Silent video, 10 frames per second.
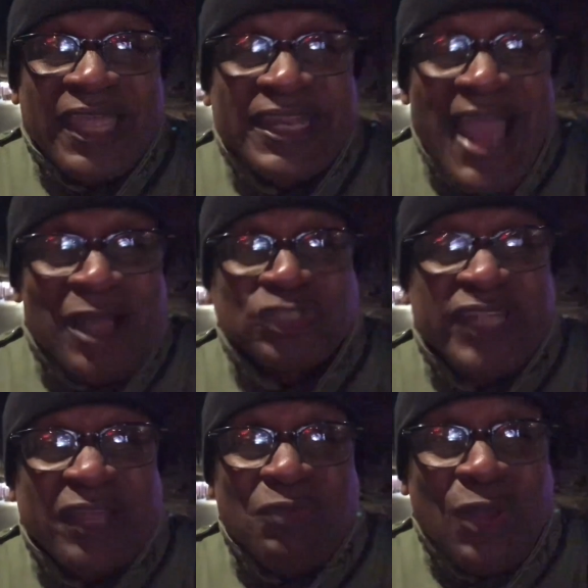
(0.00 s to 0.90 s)
and house
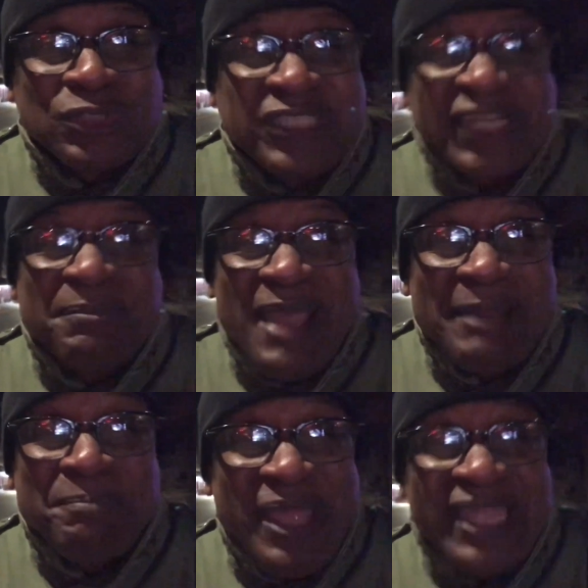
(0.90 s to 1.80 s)
Negroes send them at
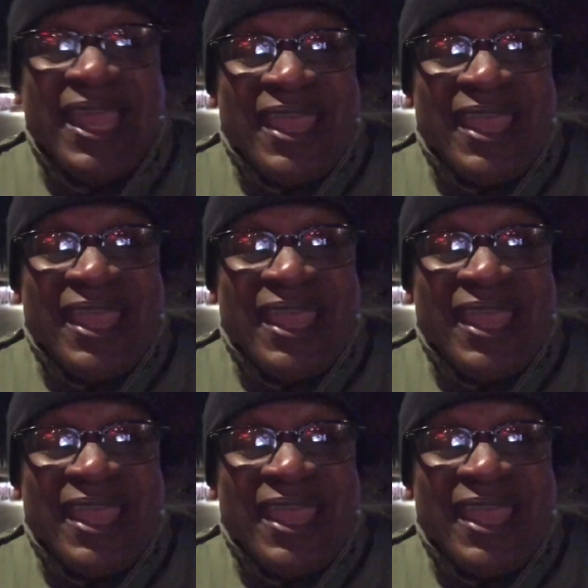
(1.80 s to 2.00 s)
me.